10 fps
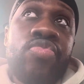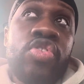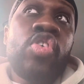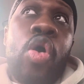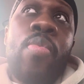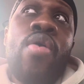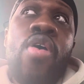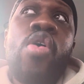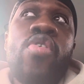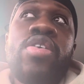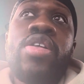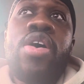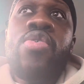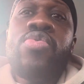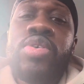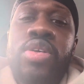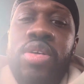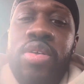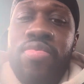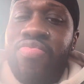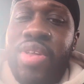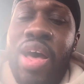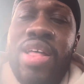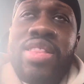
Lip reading: talking about Rayo right now, I